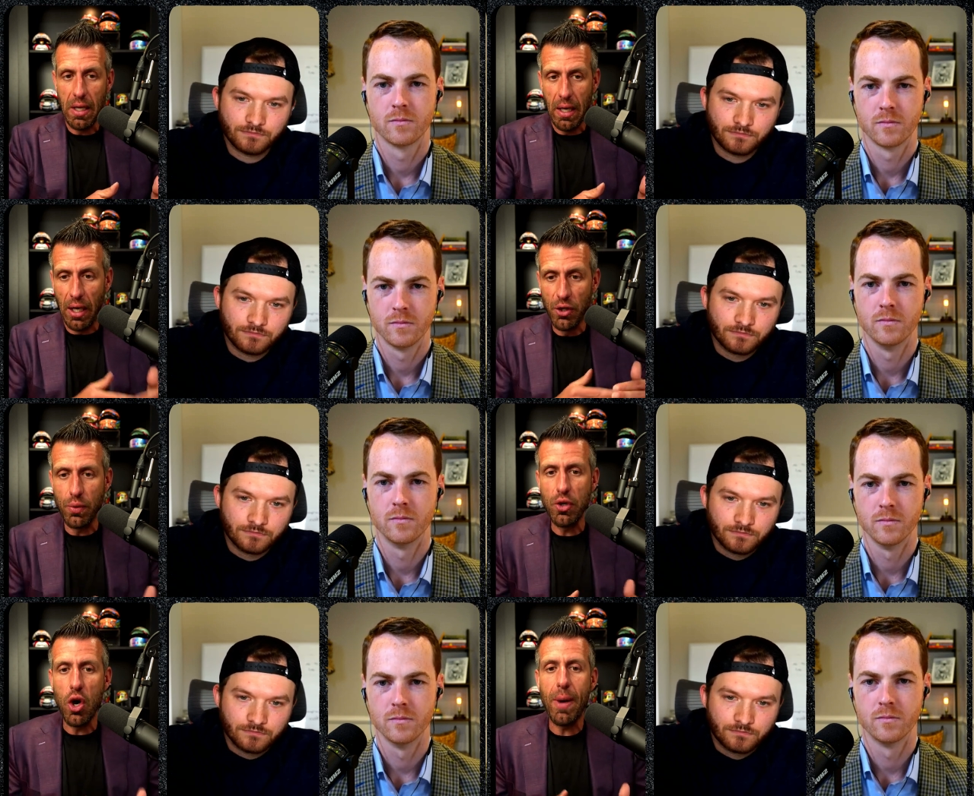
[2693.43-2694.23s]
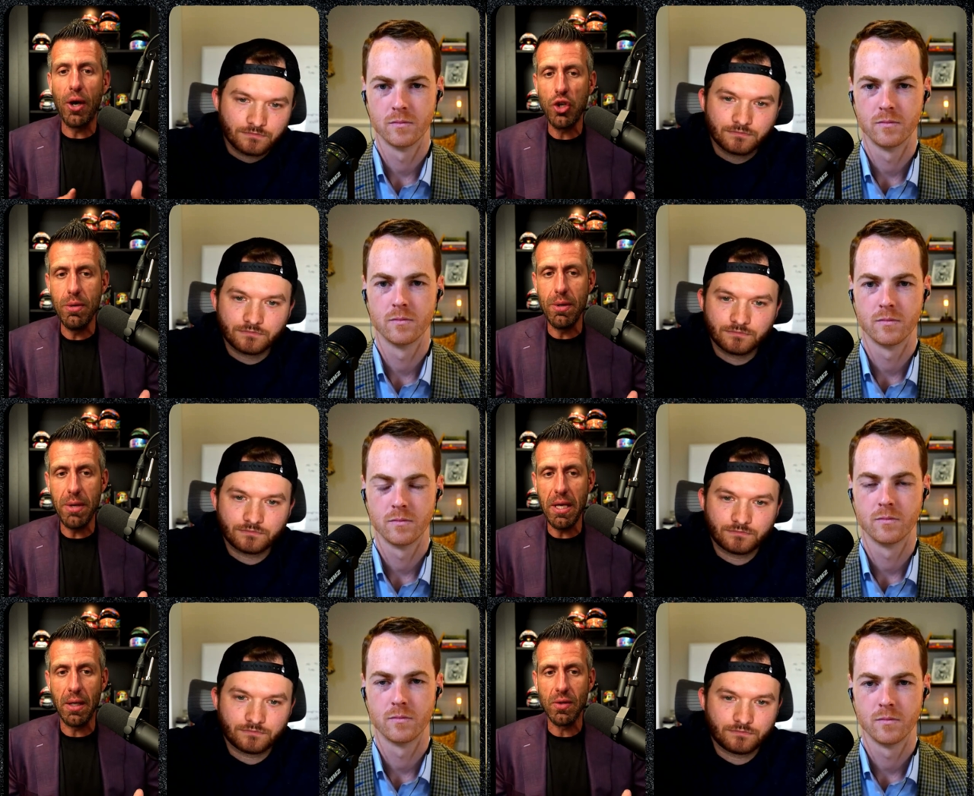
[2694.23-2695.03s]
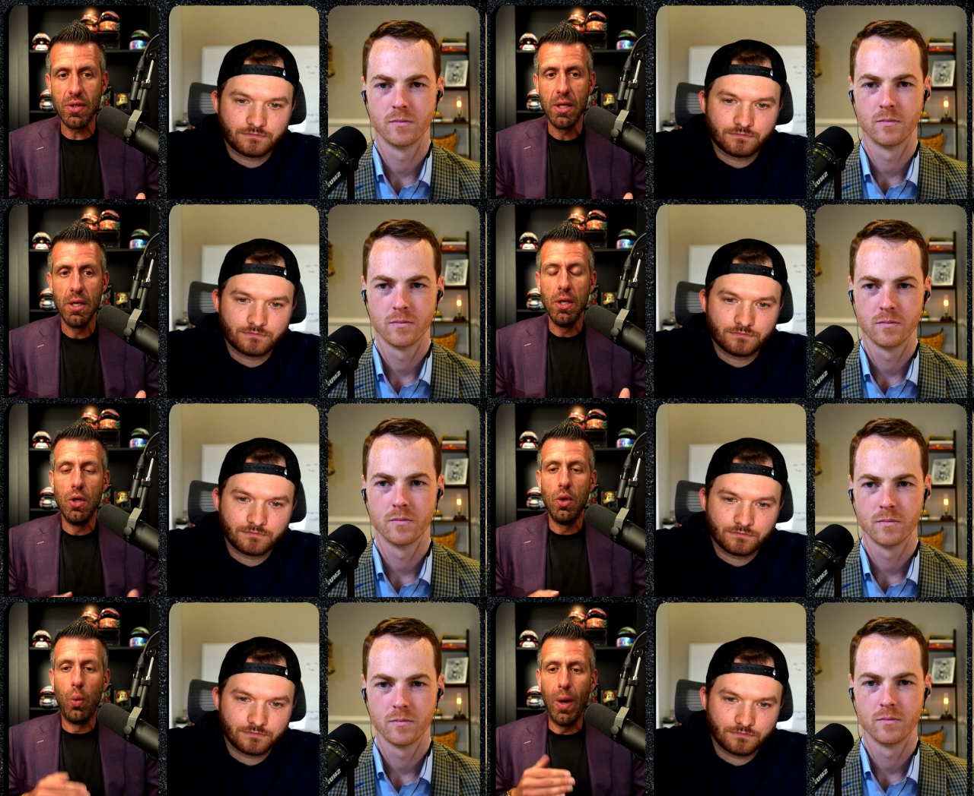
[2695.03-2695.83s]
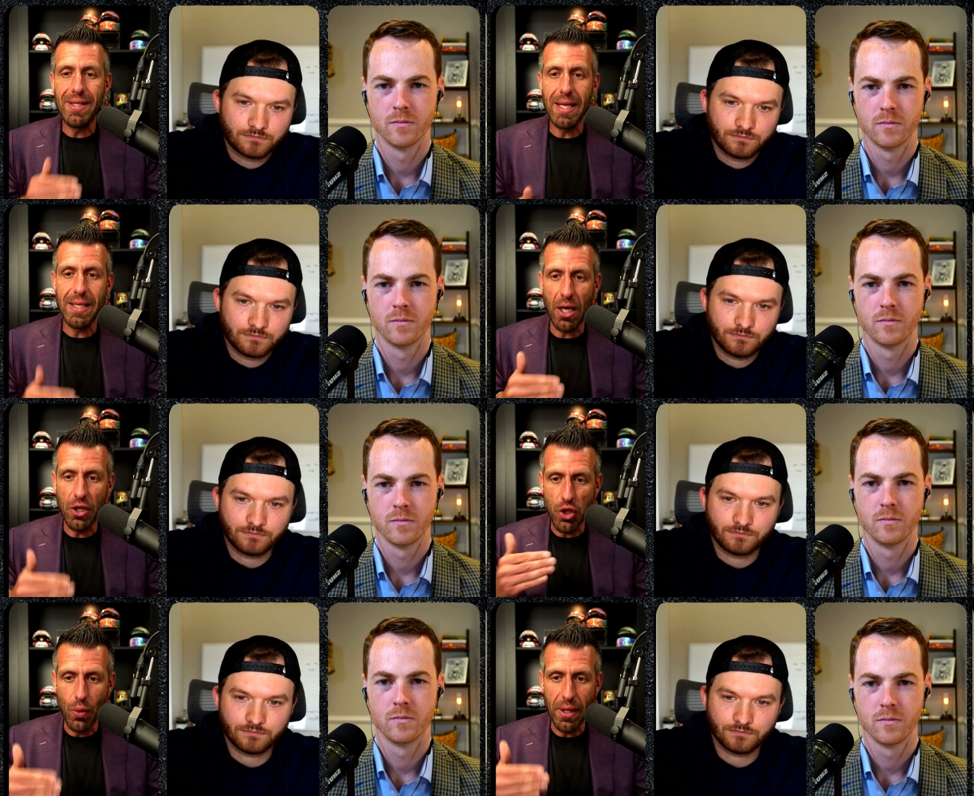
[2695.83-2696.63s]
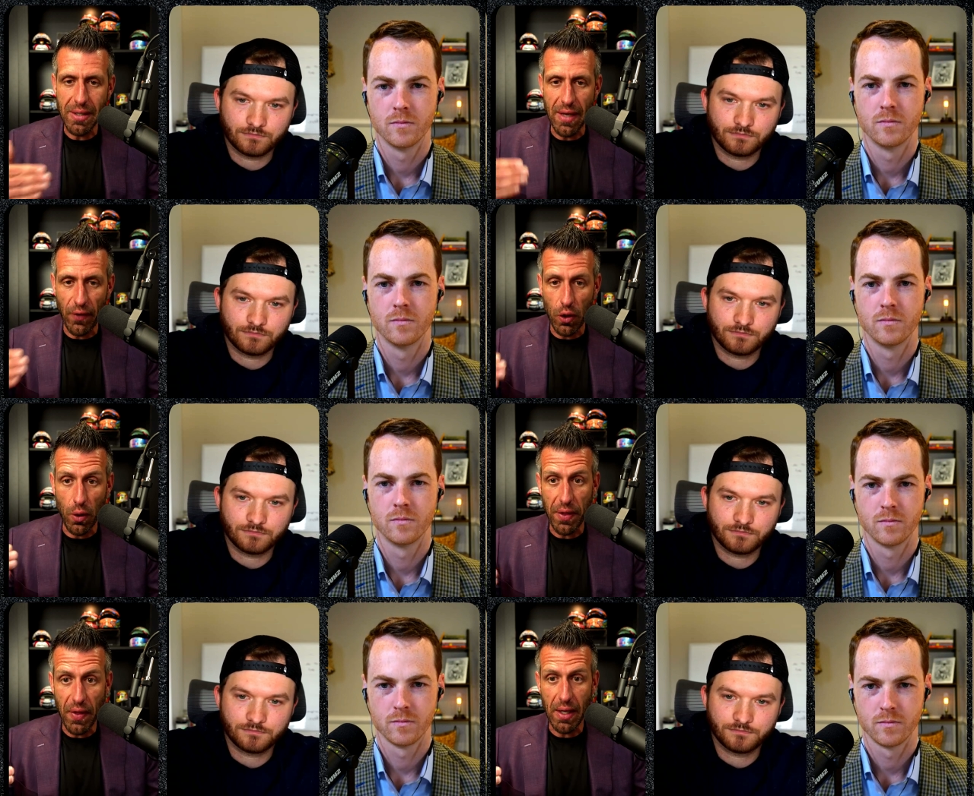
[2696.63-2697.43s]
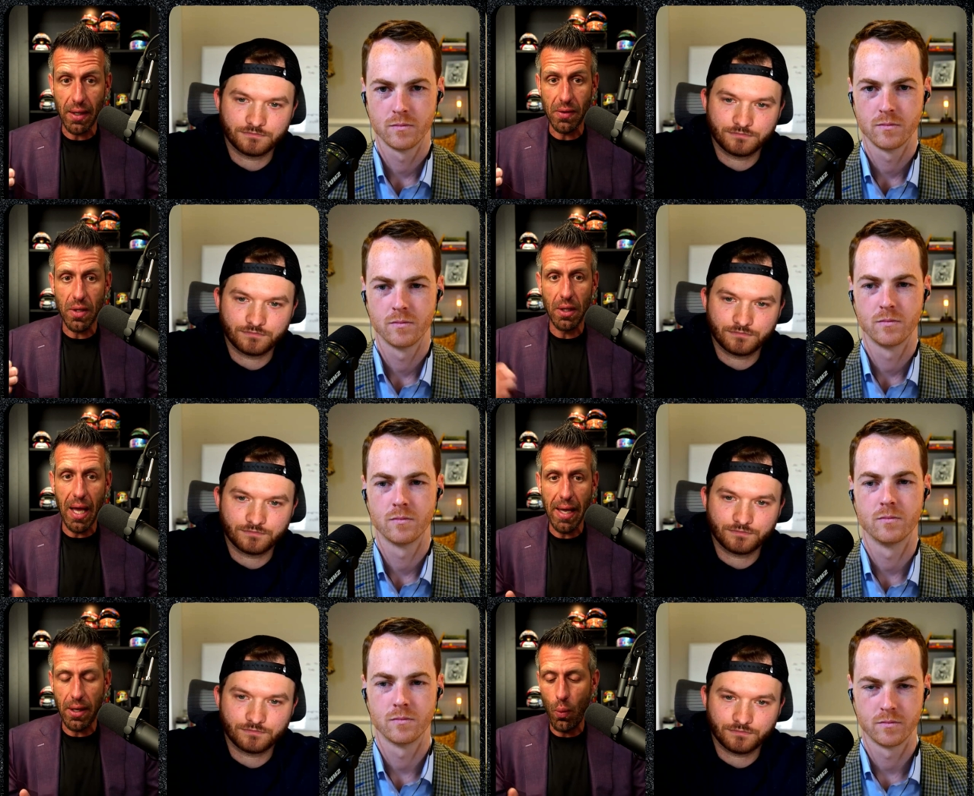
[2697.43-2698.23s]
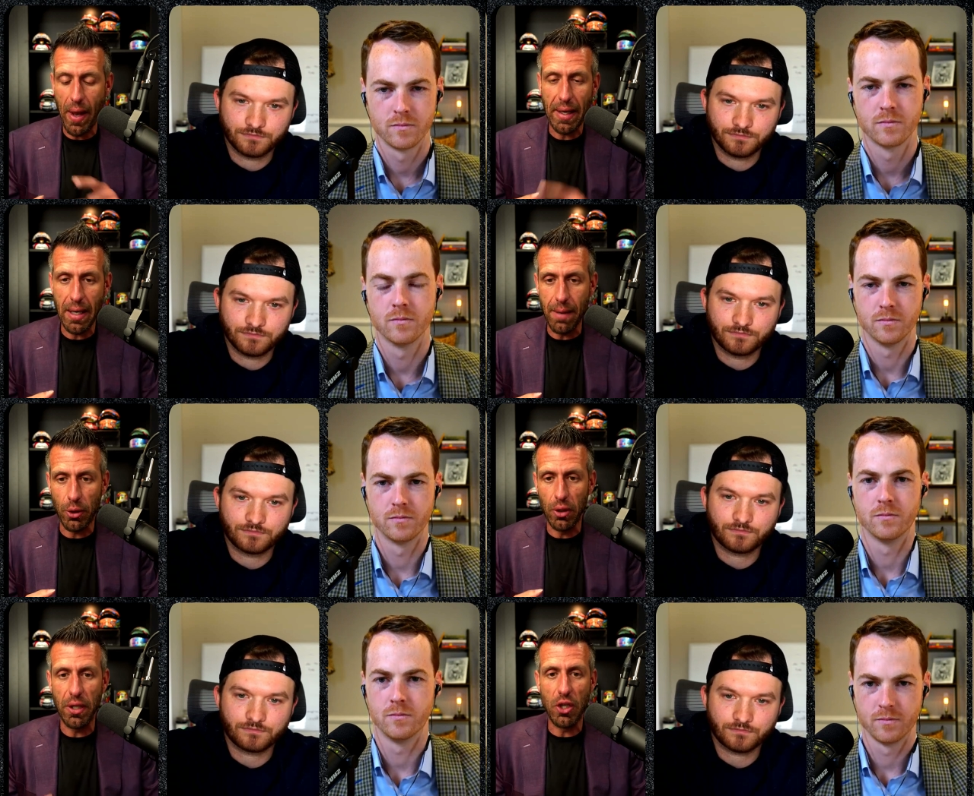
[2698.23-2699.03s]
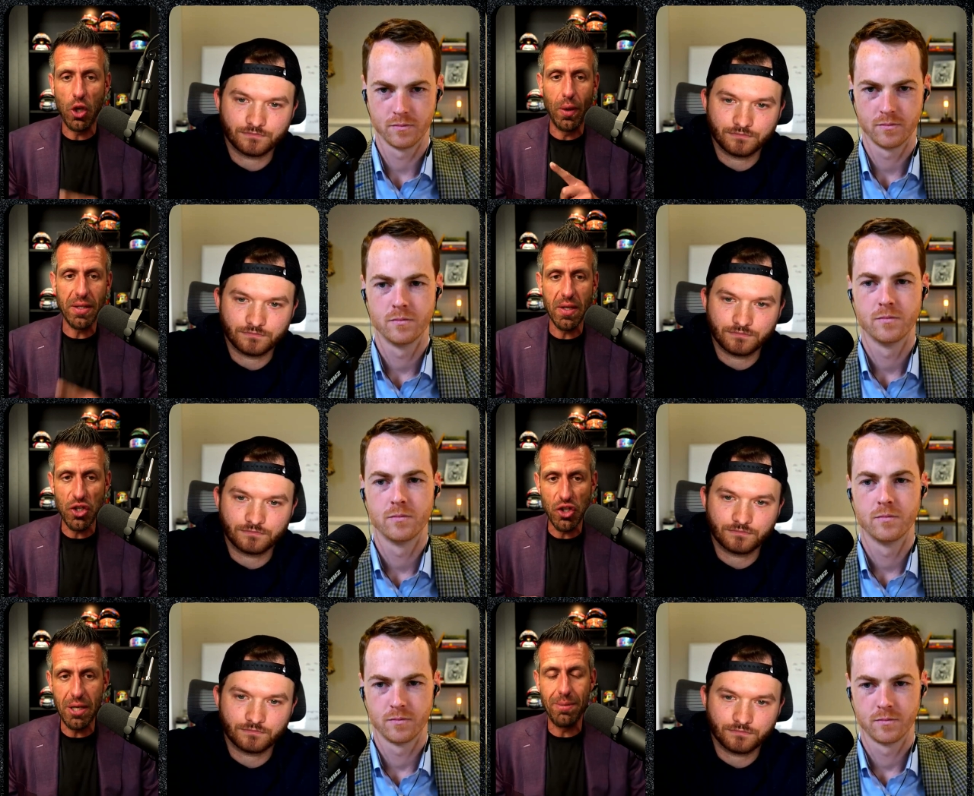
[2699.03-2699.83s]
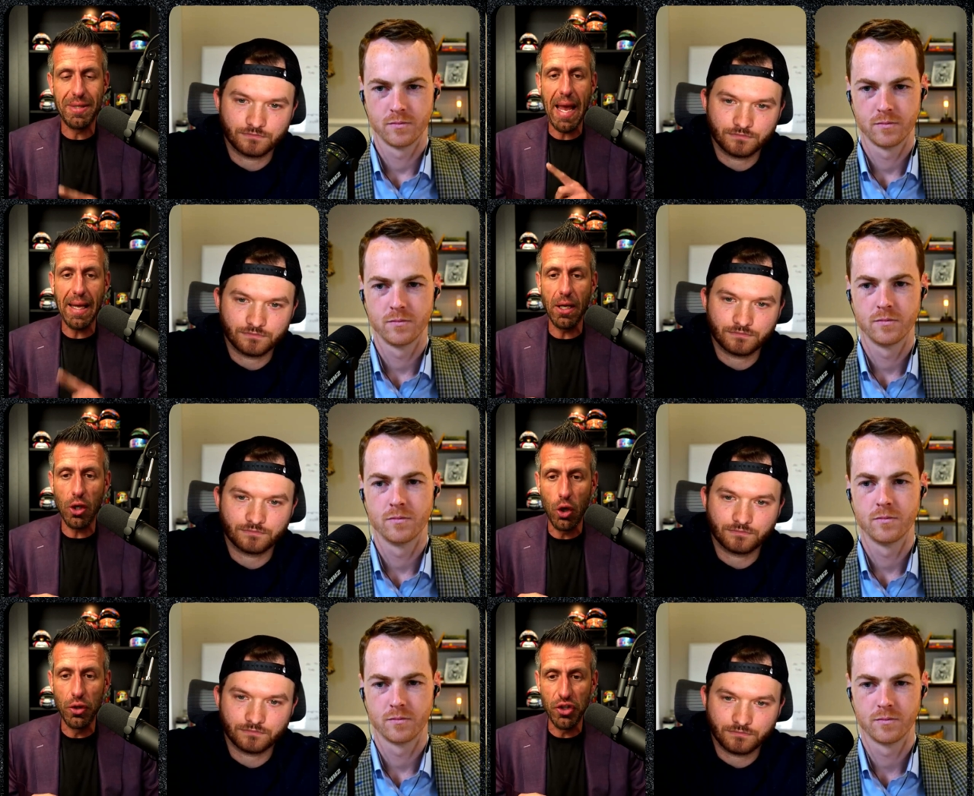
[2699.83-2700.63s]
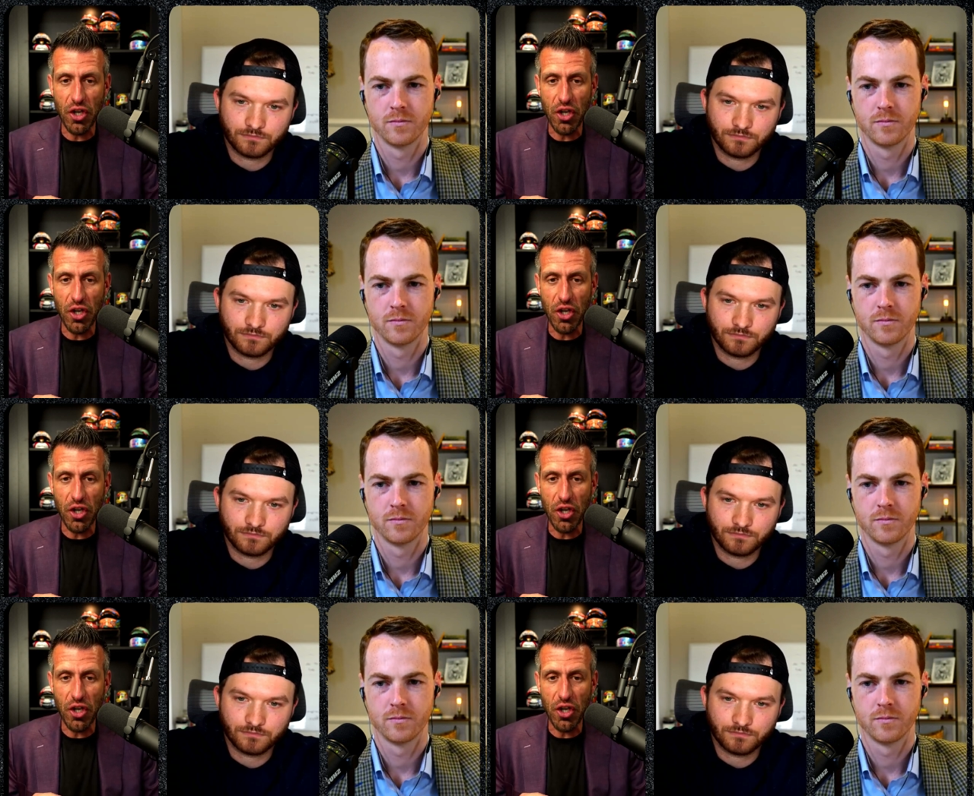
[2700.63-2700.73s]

Speaker 1: Here's what we know about human beings. Once they start doing difficult things like waking up early, going to the gym, taking a cold